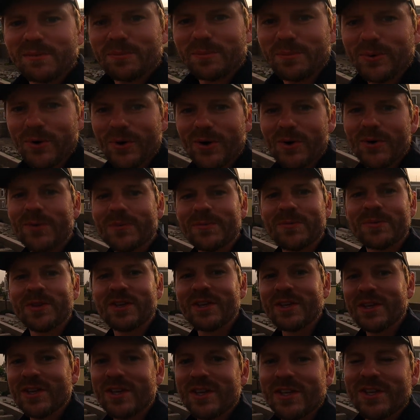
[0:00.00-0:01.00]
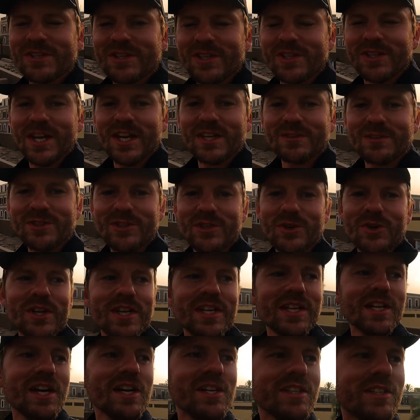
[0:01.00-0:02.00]
Temple. So thanks for
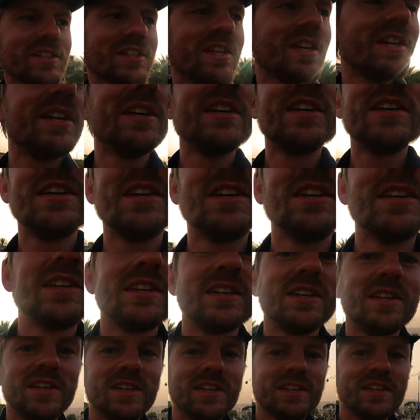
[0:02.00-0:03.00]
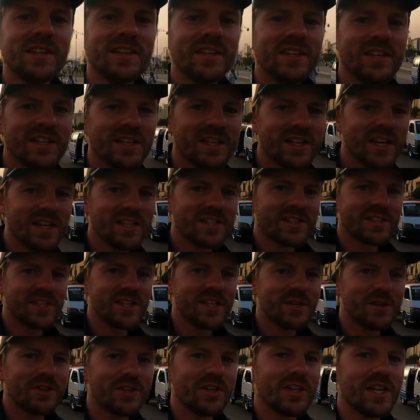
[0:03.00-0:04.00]
joining us and
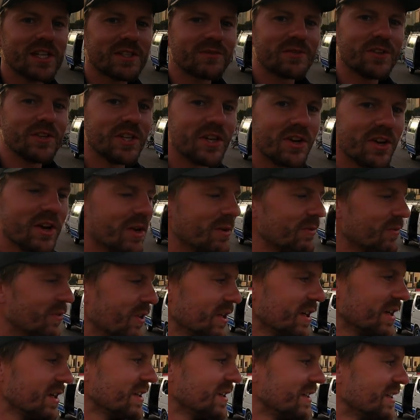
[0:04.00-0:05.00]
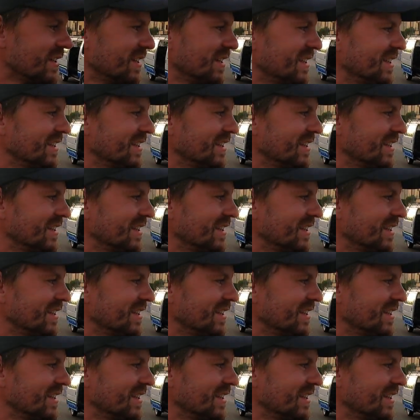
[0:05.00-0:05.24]
see you on the next video, hopefully.